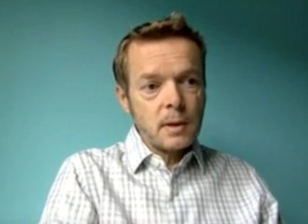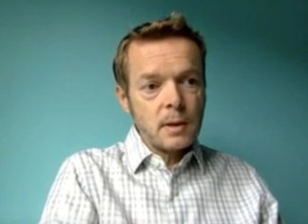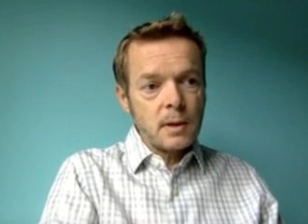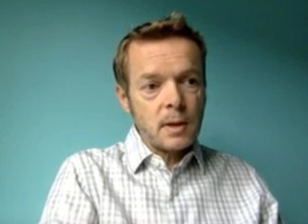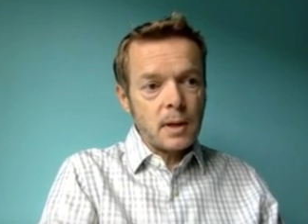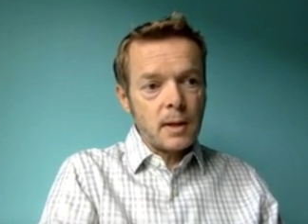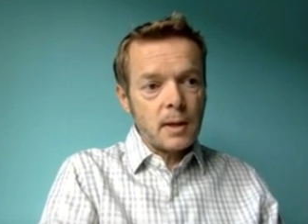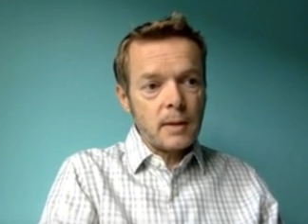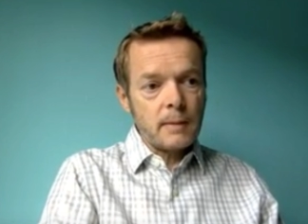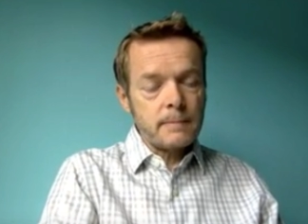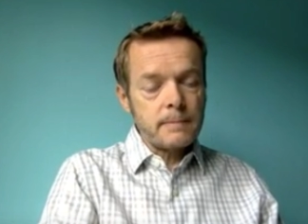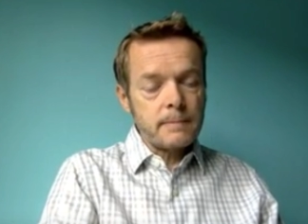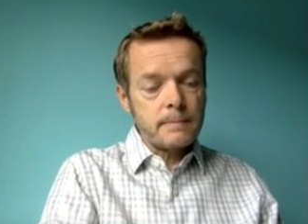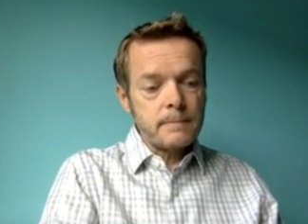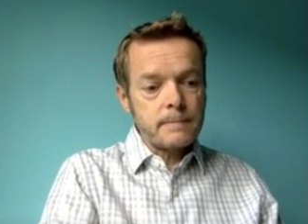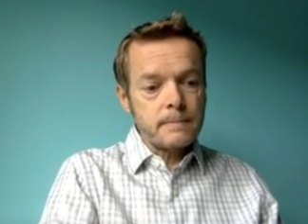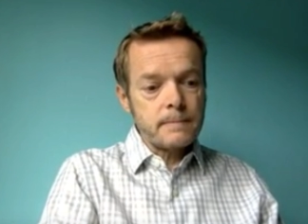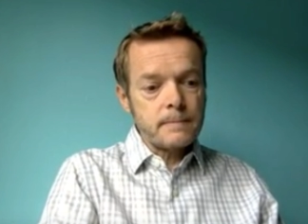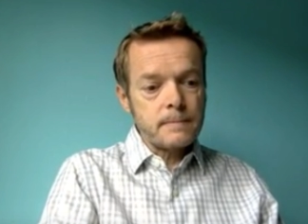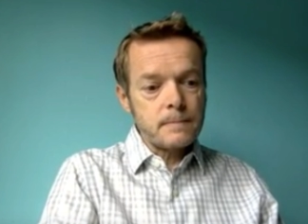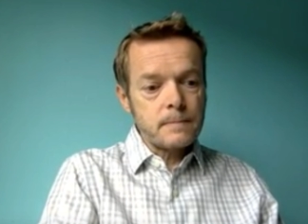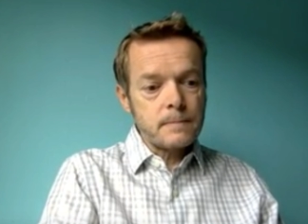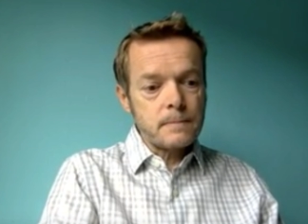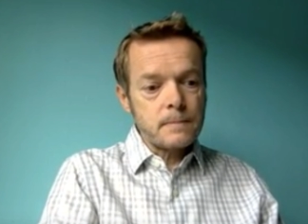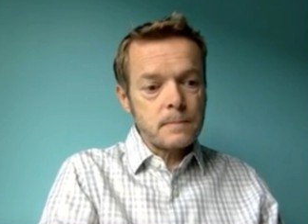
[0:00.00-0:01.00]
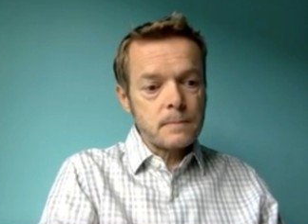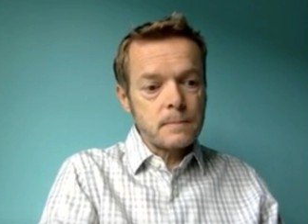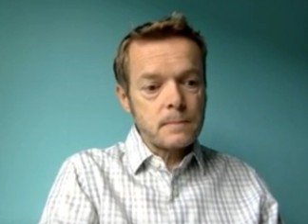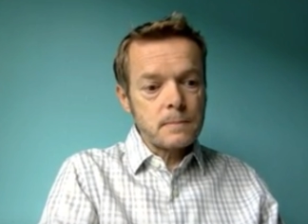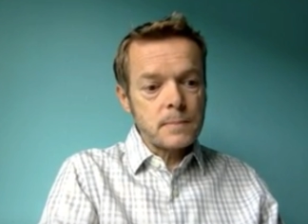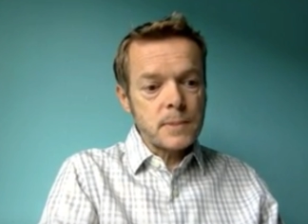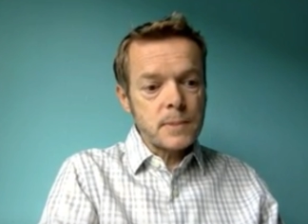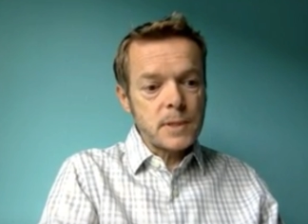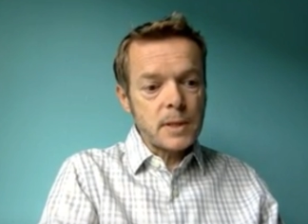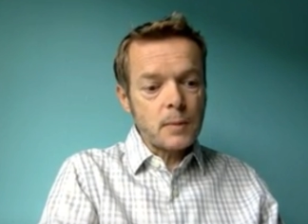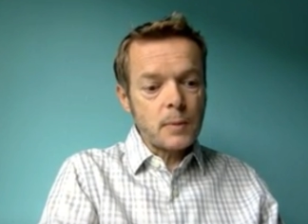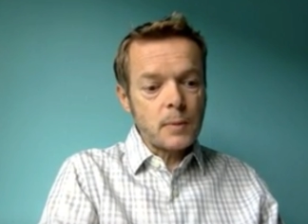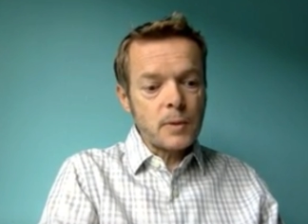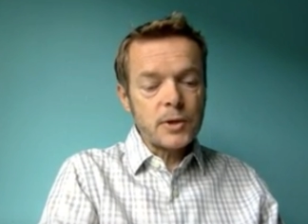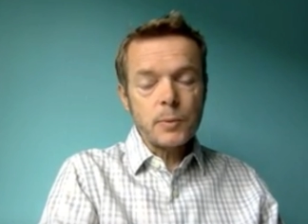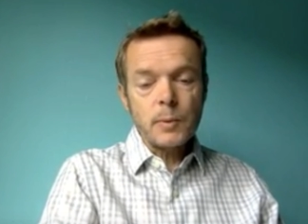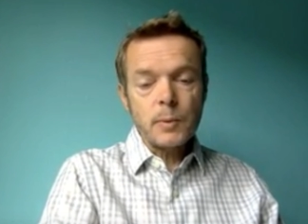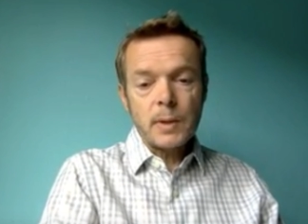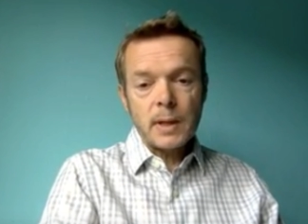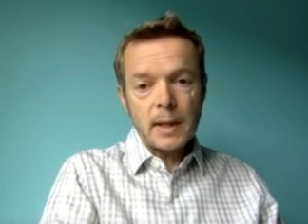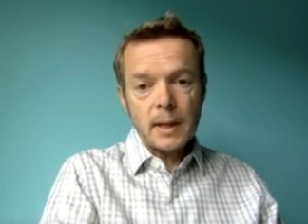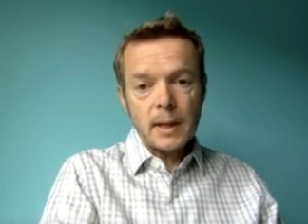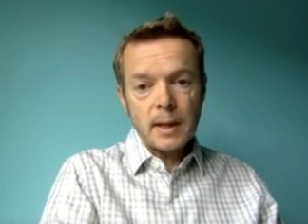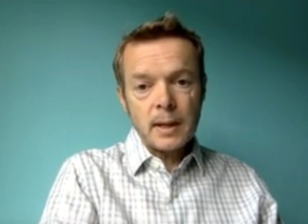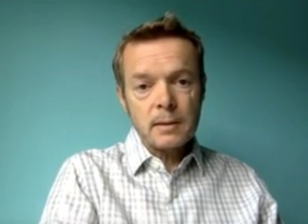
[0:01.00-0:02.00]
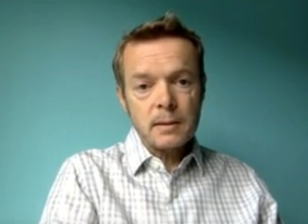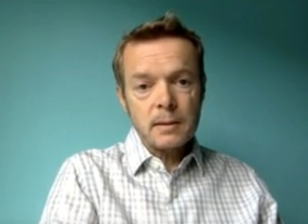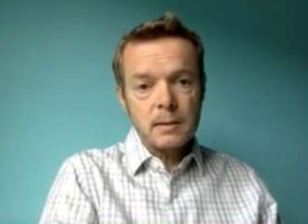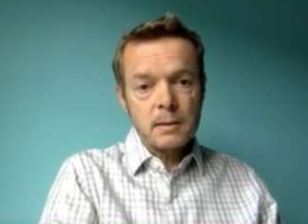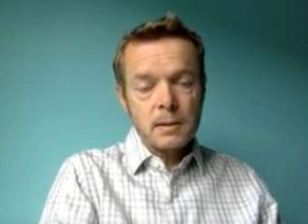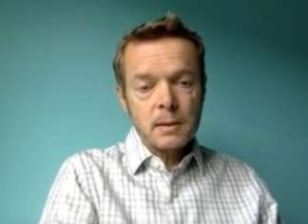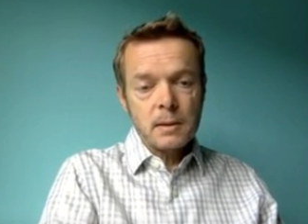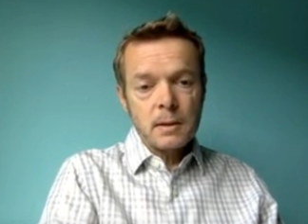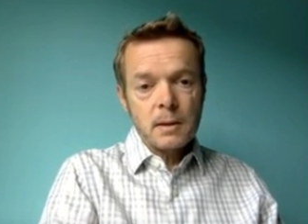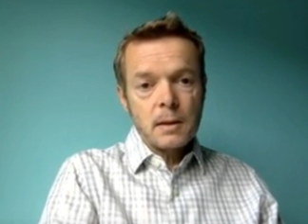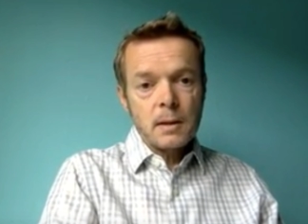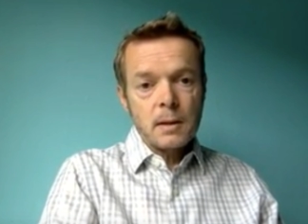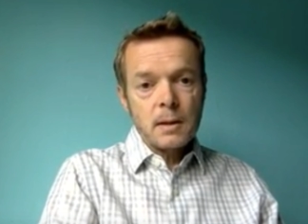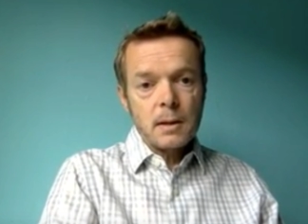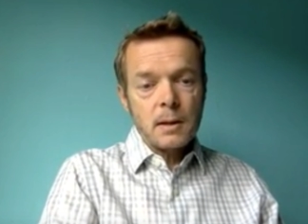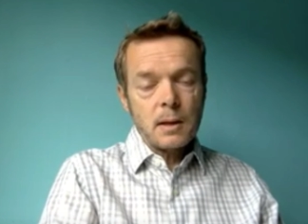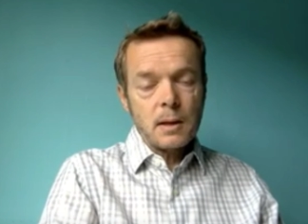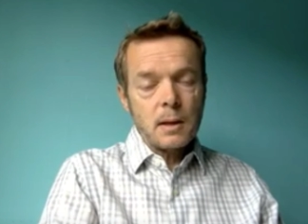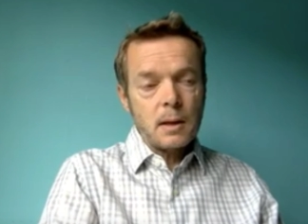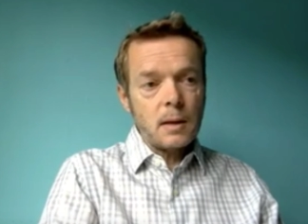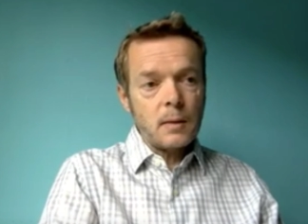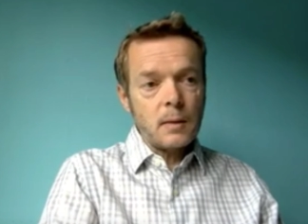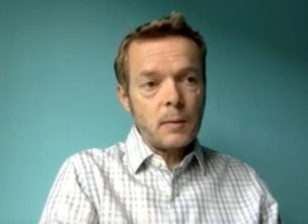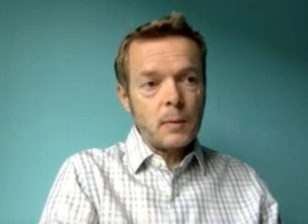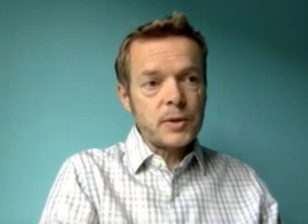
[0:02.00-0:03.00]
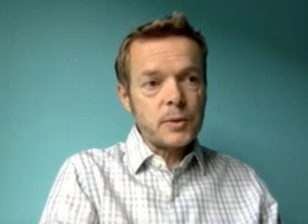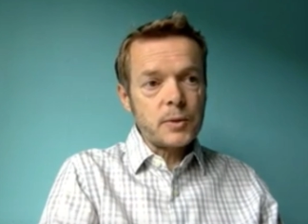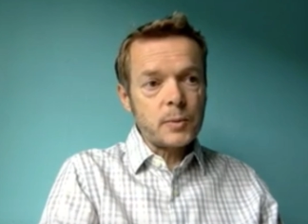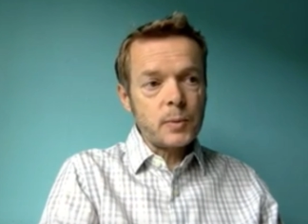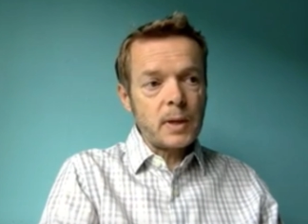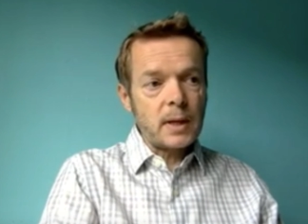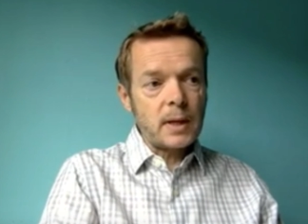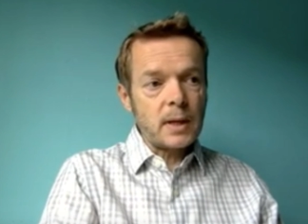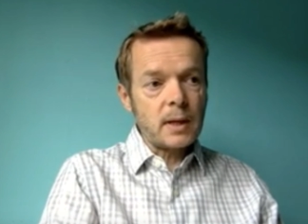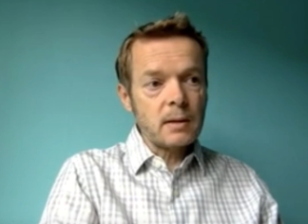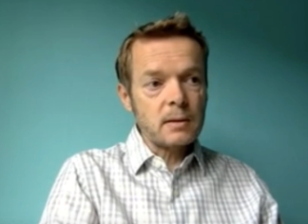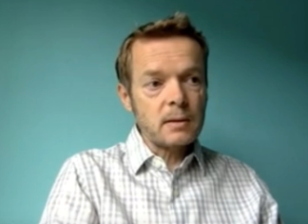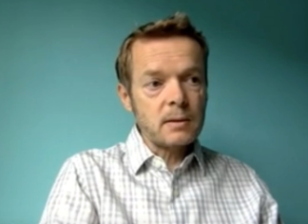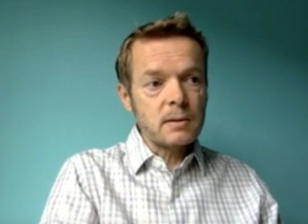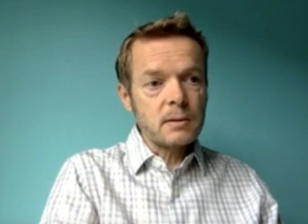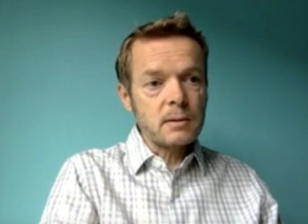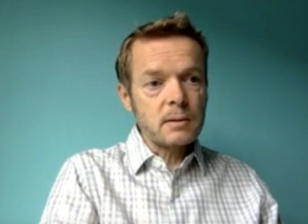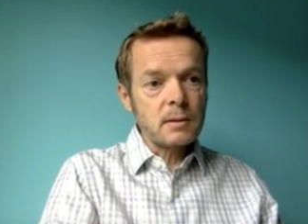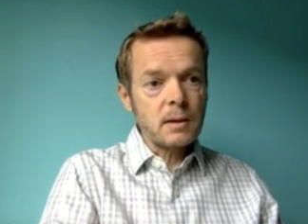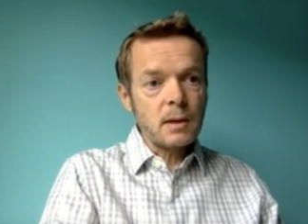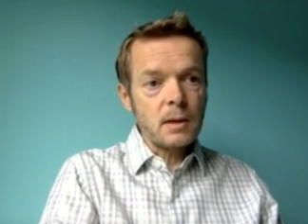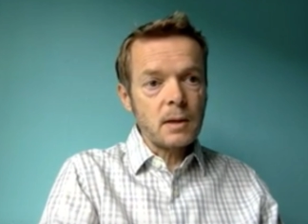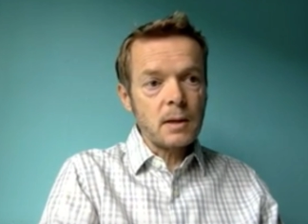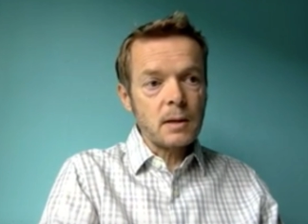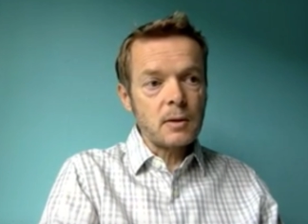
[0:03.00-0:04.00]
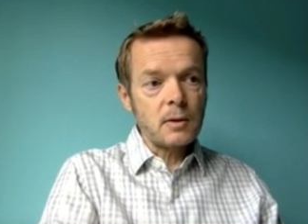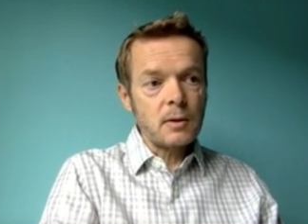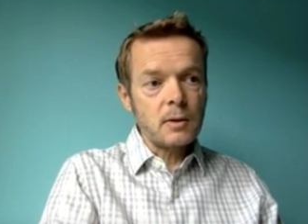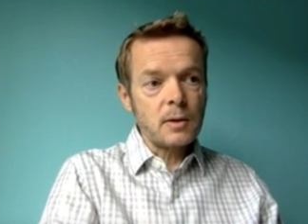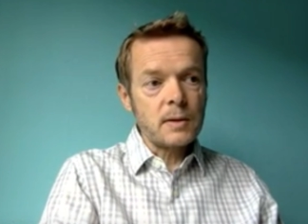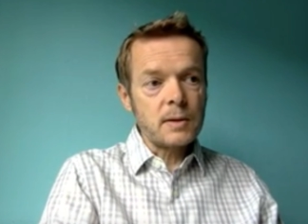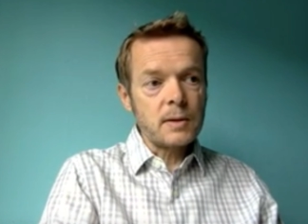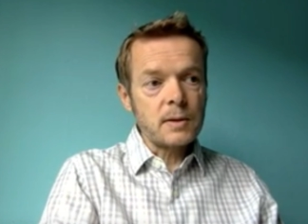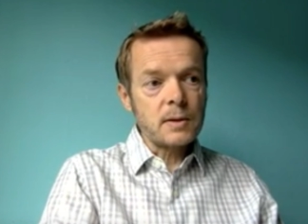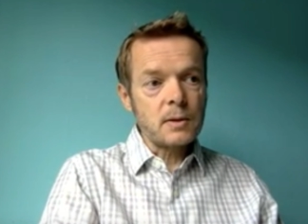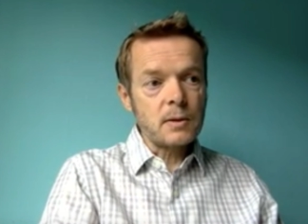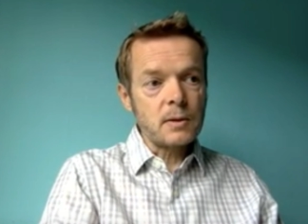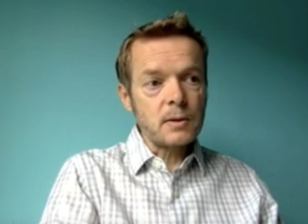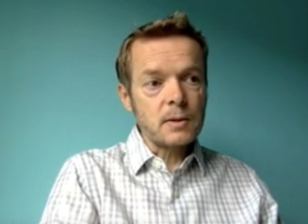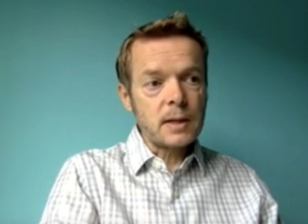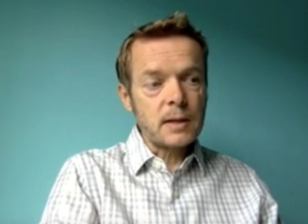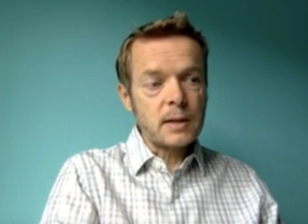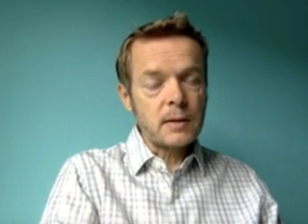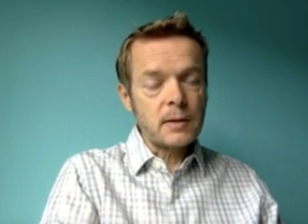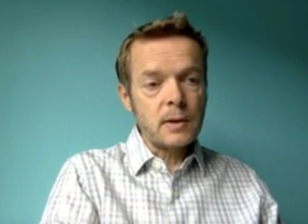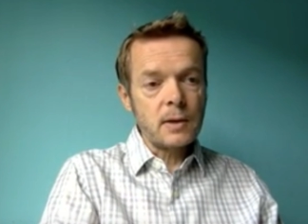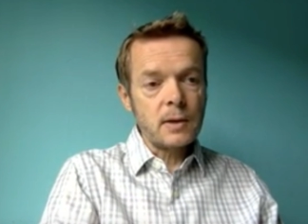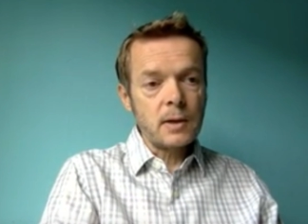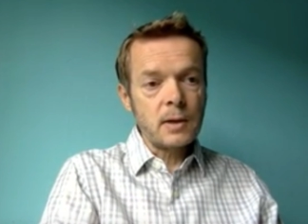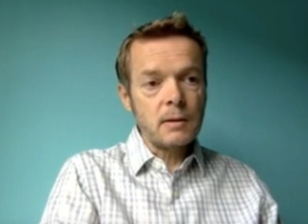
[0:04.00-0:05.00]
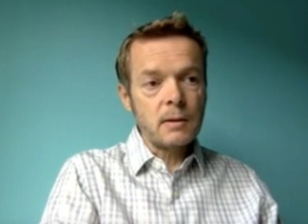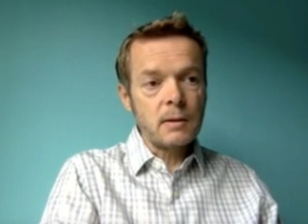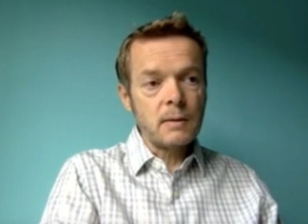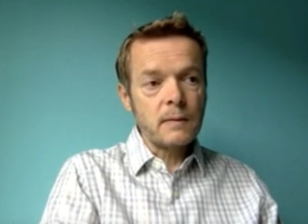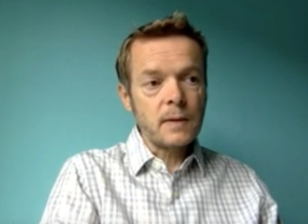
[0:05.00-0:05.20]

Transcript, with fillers: Um, but I wish we had. Uh, I wish we had uh, gone into lockdown earlier.